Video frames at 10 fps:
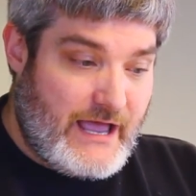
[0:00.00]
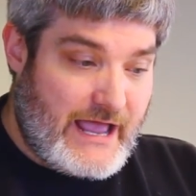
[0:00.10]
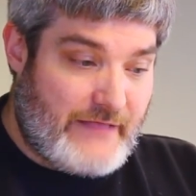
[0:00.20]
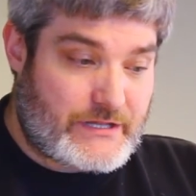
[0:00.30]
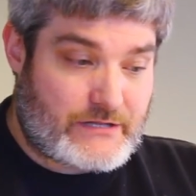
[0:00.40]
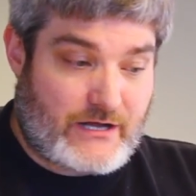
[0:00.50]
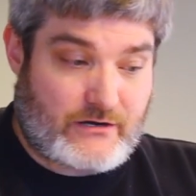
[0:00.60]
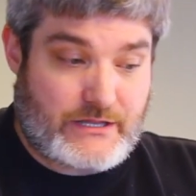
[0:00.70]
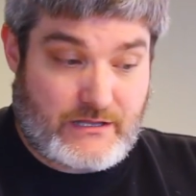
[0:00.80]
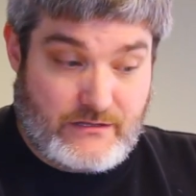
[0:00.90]
And this allowed
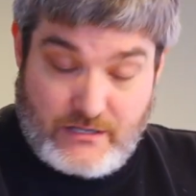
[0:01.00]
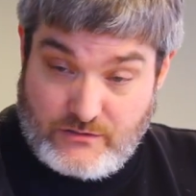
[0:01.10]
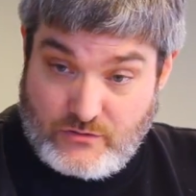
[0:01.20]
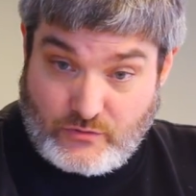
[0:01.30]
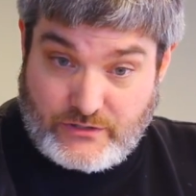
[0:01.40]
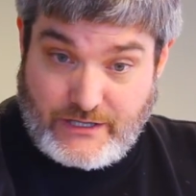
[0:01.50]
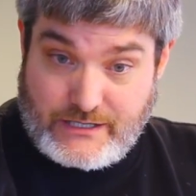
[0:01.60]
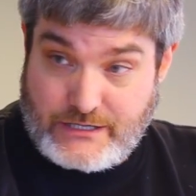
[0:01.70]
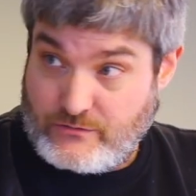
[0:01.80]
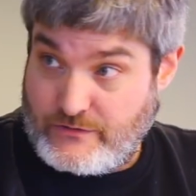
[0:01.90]
us to continue to
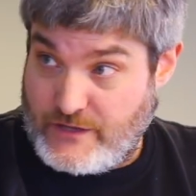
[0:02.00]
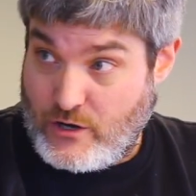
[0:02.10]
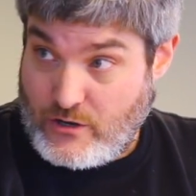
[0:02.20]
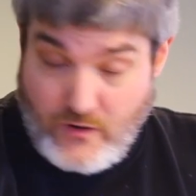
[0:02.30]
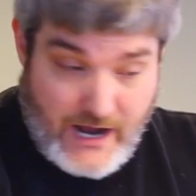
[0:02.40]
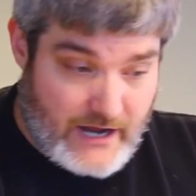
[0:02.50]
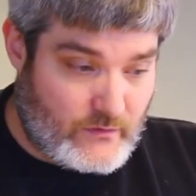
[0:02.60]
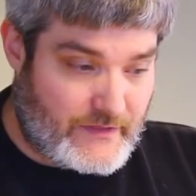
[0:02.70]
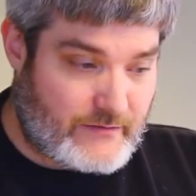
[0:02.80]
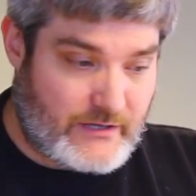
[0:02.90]
realize the, the ROI
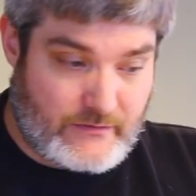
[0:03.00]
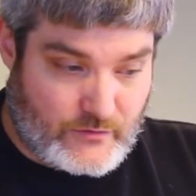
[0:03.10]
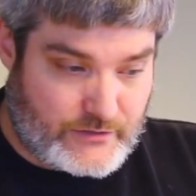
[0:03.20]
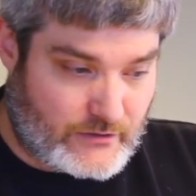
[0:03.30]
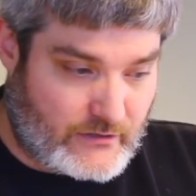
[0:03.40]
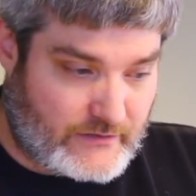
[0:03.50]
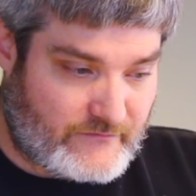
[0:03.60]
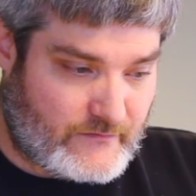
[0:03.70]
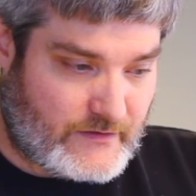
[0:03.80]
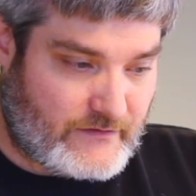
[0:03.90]
with IBM, the return
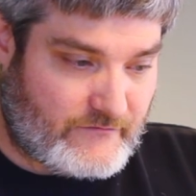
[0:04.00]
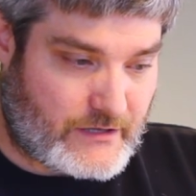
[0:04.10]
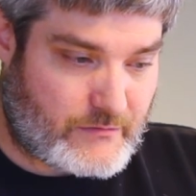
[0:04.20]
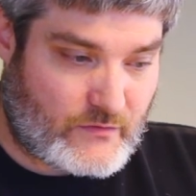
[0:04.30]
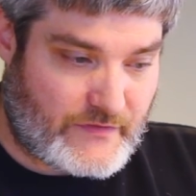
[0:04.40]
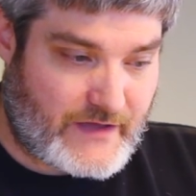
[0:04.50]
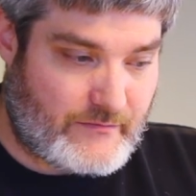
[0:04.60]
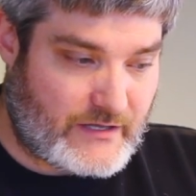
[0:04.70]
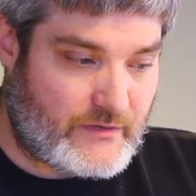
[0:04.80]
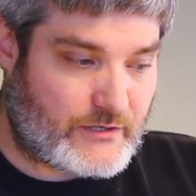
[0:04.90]
on investment with the
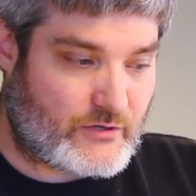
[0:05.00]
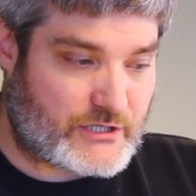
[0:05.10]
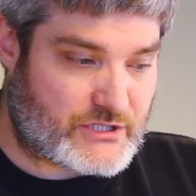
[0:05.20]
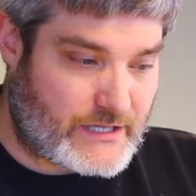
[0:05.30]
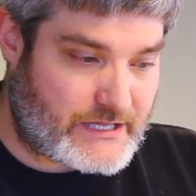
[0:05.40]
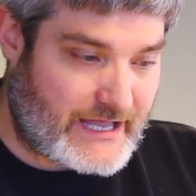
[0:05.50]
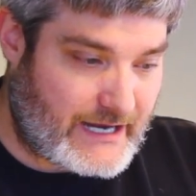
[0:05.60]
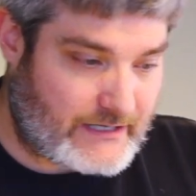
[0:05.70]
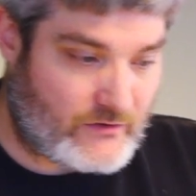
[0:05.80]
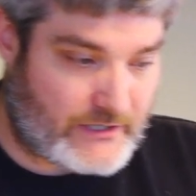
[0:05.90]
IBM integration
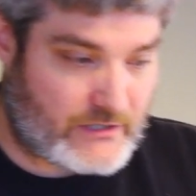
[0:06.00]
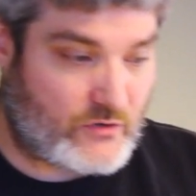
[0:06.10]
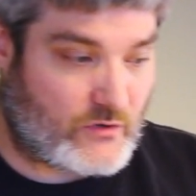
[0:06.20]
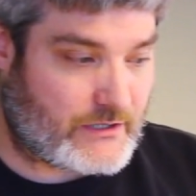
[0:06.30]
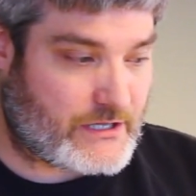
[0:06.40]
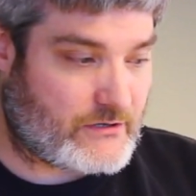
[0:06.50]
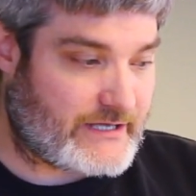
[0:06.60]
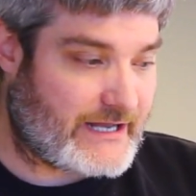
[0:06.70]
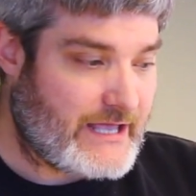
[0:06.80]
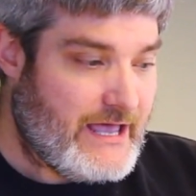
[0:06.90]
stack and let it do what it's good
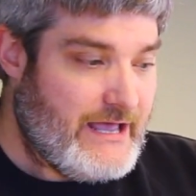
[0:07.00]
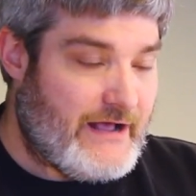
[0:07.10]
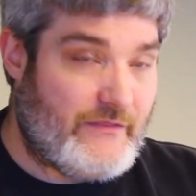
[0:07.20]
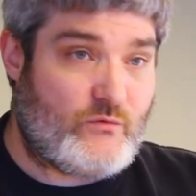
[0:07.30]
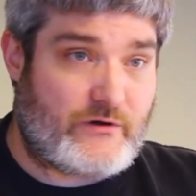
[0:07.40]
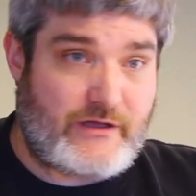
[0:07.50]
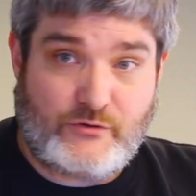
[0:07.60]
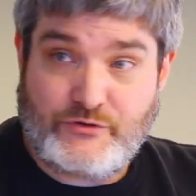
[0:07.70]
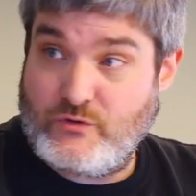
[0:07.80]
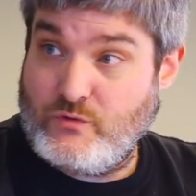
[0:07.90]
at. And then we're
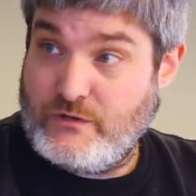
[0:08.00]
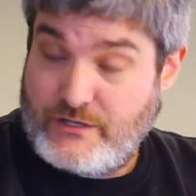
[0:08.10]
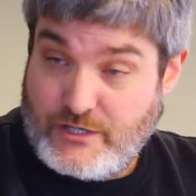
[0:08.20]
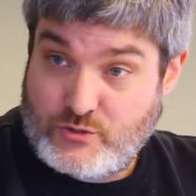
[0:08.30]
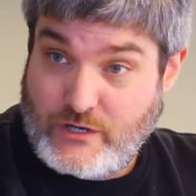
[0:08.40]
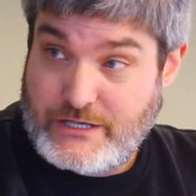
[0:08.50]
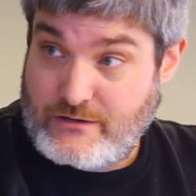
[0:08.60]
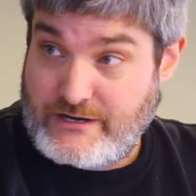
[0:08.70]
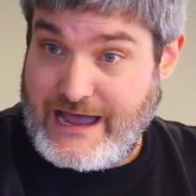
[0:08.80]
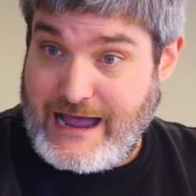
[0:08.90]
able to address
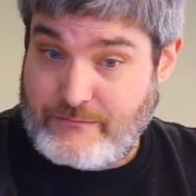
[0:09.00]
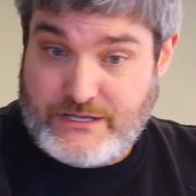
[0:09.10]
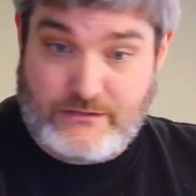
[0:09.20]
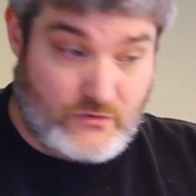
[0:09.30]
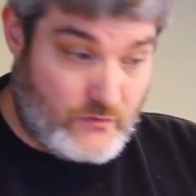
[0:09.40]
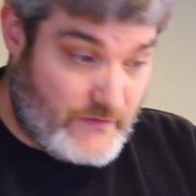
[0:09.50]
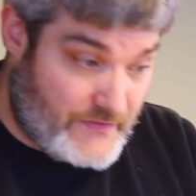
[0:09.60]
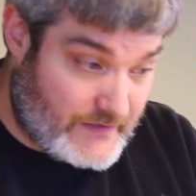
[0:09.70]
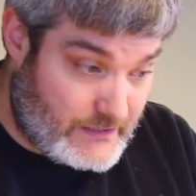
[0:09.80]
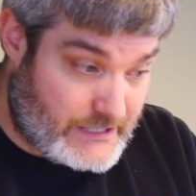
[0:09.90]
our gaps and do the
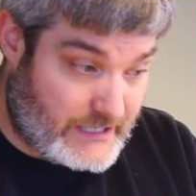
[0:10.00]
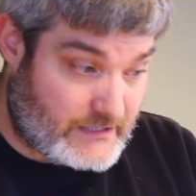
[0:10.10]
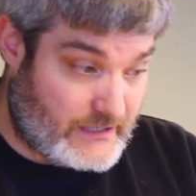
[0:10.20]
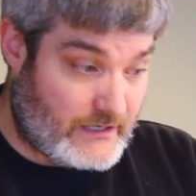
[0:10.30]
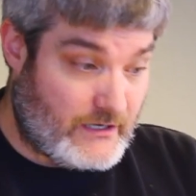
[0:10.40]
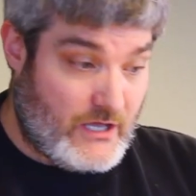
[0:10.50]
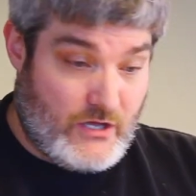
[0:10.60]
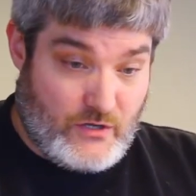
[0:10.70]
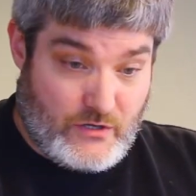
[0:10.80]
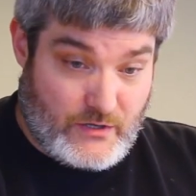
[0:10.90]
things that uh,
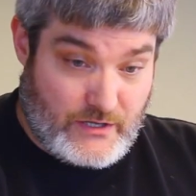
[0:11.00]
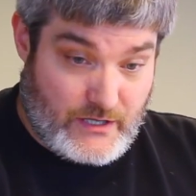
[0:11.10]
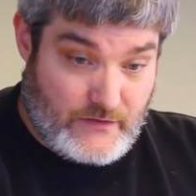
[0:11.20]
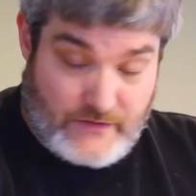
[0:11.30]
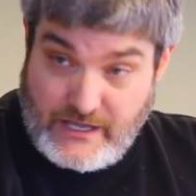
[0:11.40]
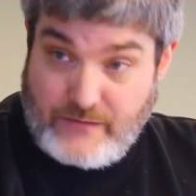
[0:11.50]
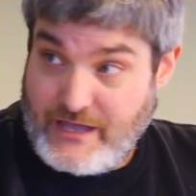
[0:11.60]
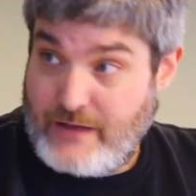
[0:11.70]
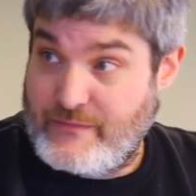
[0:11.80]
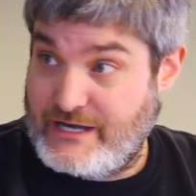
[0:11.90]
in the
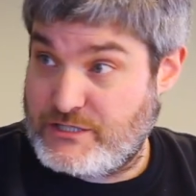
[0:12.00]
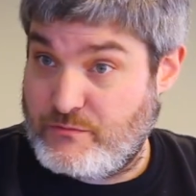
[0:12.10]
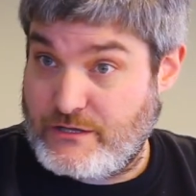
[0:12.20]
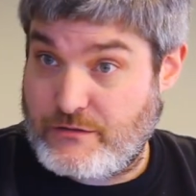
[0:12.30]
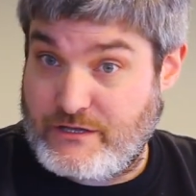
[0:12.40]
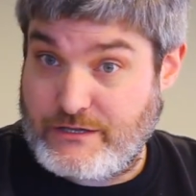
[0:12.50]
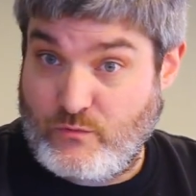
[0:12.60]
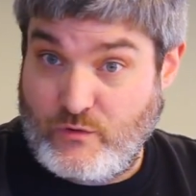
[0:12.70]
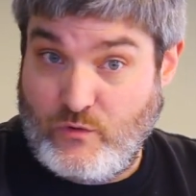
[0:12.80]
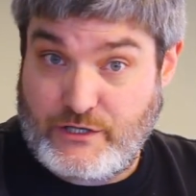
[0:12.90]
API management space that
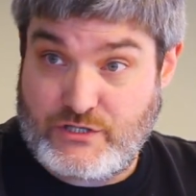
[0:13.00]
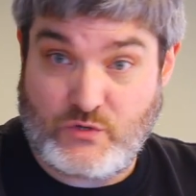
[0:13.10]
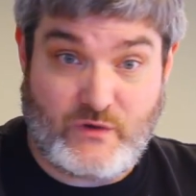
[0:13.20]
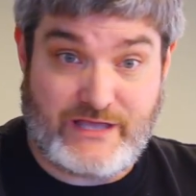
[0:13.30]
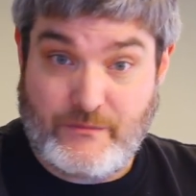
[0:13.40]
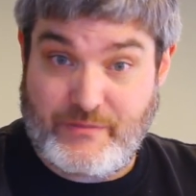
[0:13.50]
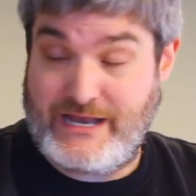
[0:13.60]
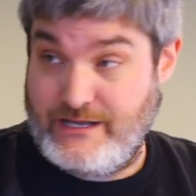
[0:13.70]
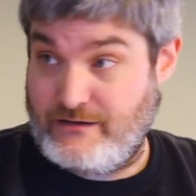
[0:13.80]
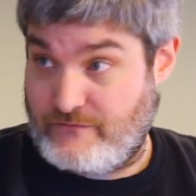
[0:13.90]
we wanted to,
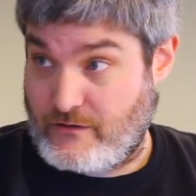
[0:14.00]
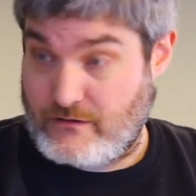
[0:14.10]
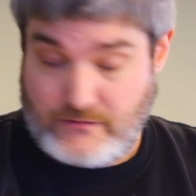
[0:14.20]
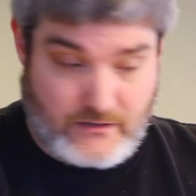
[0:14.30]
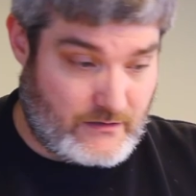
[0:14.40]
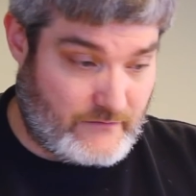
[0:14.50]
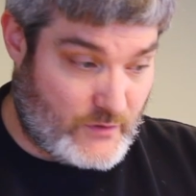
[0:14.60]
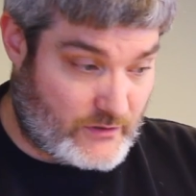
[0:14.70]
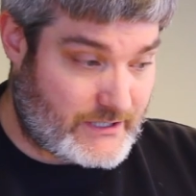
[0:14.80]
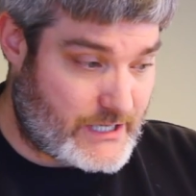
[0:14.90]
independent of our mm-hmm. of the
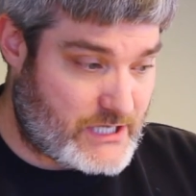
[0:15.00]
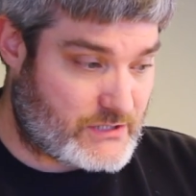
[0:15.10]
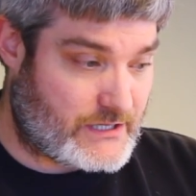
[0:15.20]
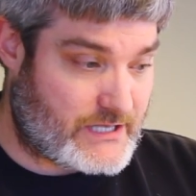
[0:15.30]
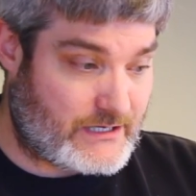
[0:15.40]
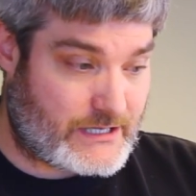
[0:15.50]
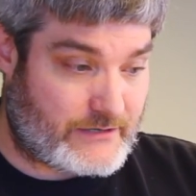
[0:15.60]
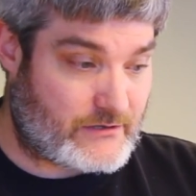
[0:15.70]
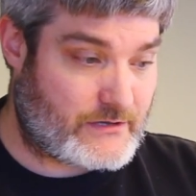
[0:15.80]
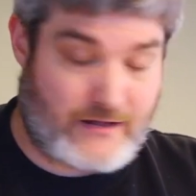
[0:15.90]
mm-hmm. organization's data
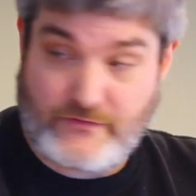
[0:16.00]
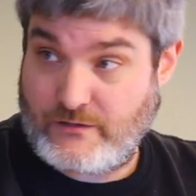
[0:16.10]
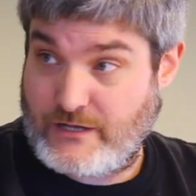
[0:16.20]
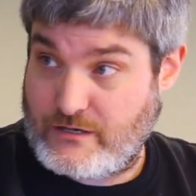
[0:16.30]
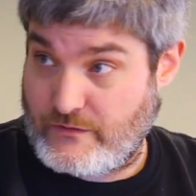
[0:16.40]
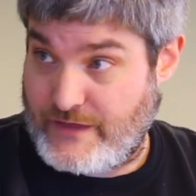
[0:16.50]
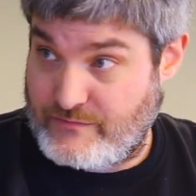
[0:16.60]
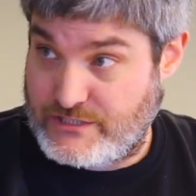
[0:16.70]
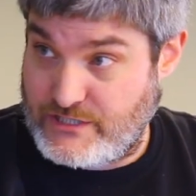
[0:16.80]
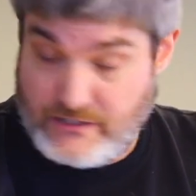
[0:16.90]
centers out in the cloud with
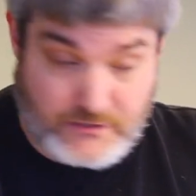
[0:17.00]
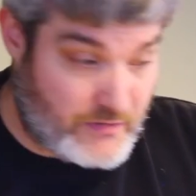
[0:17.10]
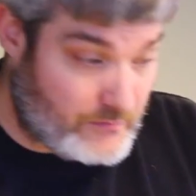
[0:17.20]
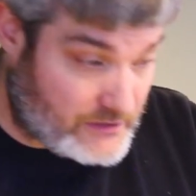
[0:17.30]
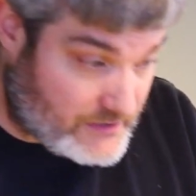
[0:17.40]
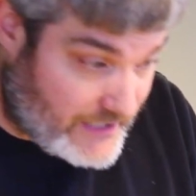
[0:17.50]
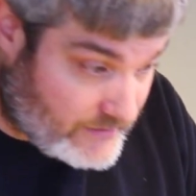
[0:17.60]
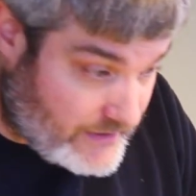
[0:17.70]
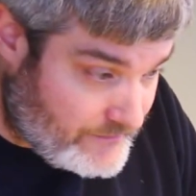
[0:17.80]
Apigee Edge public cloud.